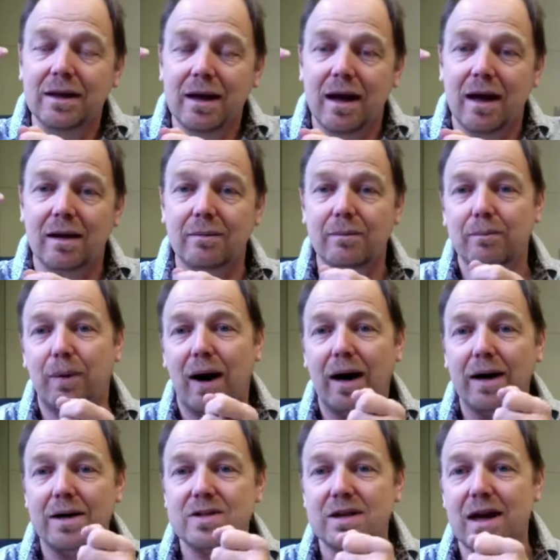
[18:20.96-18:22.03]
And
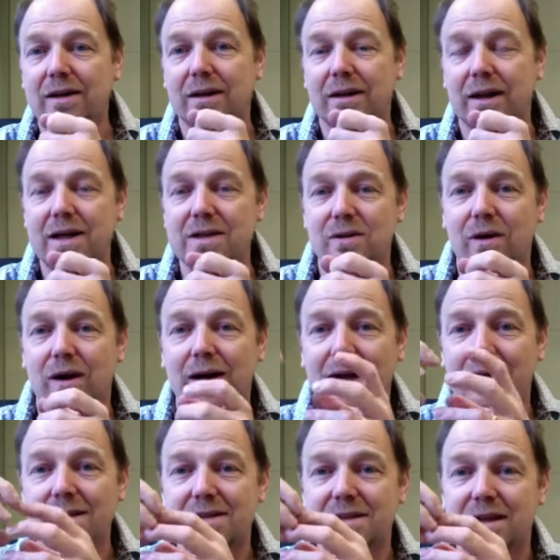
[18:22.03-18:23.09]
by shining the laser on, I
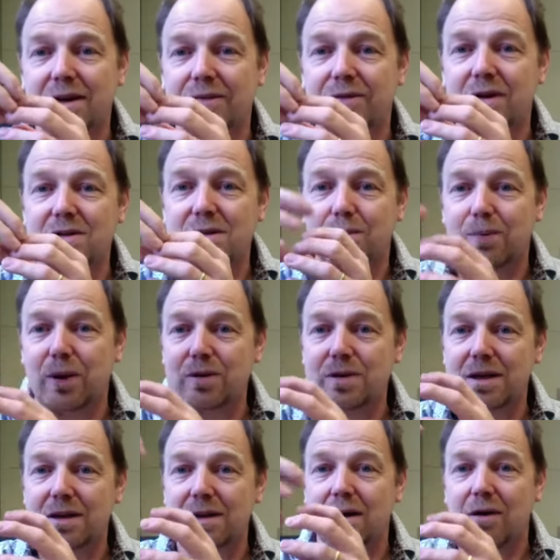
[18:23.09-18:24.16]
can see if there's a
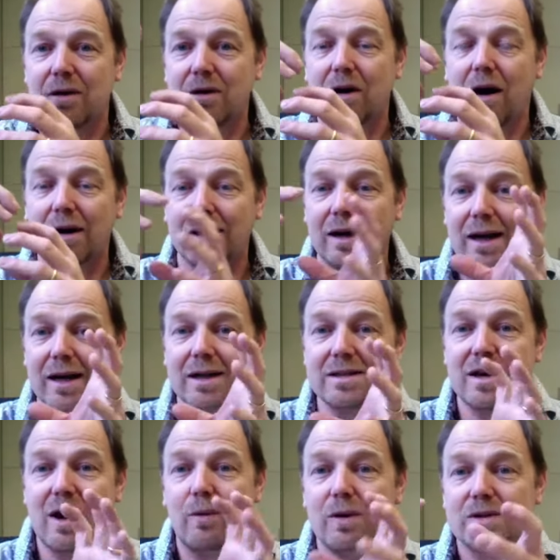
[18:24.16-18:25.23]
protein there or not, and I can
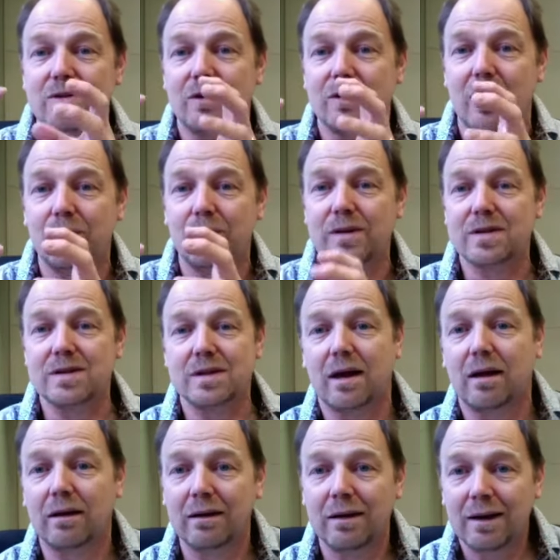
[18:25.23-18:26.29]
tell what's going on with the
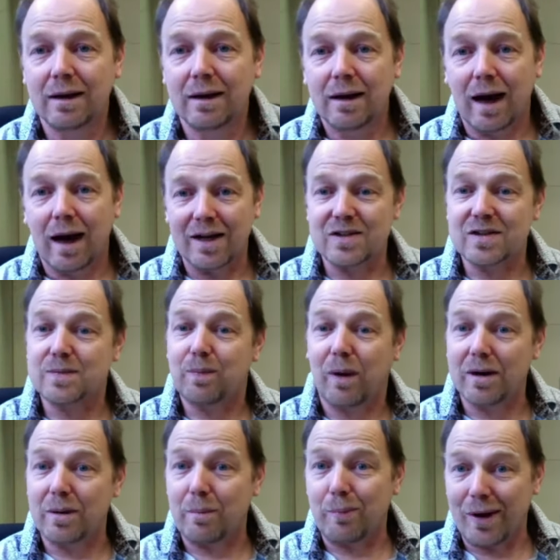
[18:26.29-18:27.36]
cell. I just
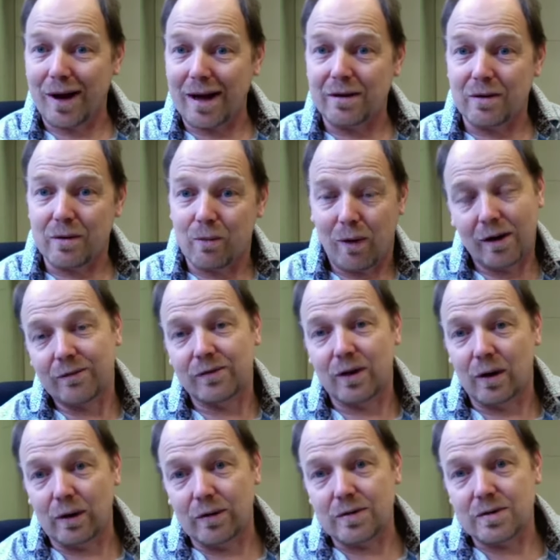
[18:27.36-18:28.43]
bought a brand new one of
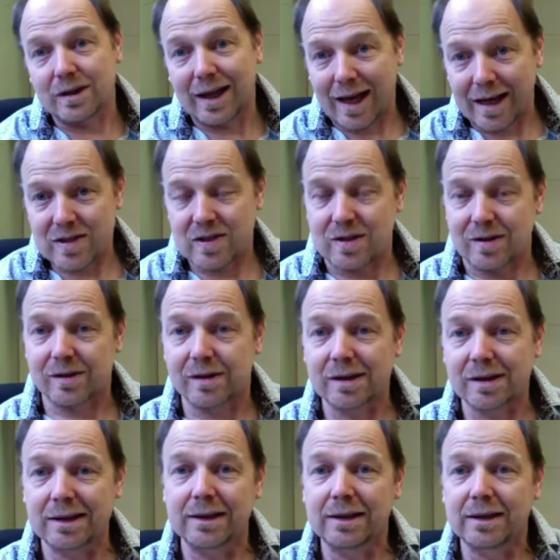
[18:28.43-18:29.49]
those last
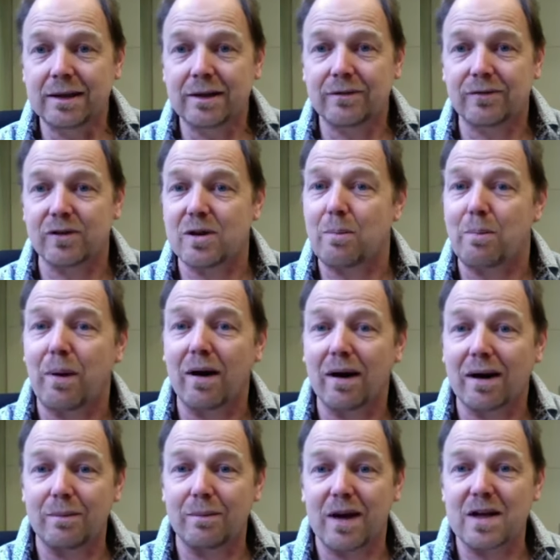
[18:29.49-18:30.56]
year for the
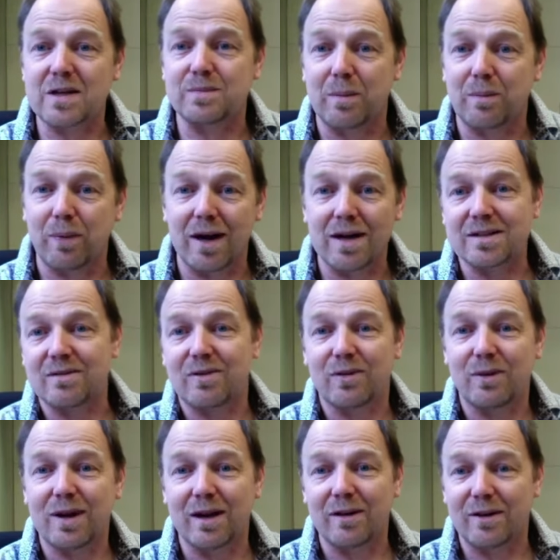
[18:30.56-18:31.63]
bargain basement price of
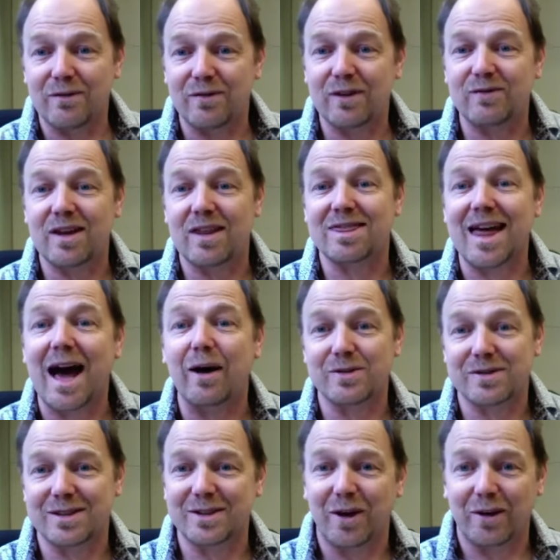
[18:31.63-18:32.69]

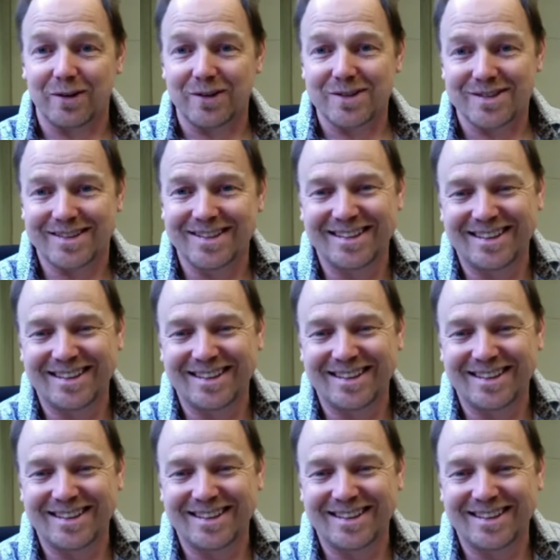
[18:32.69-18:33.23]
$350,000.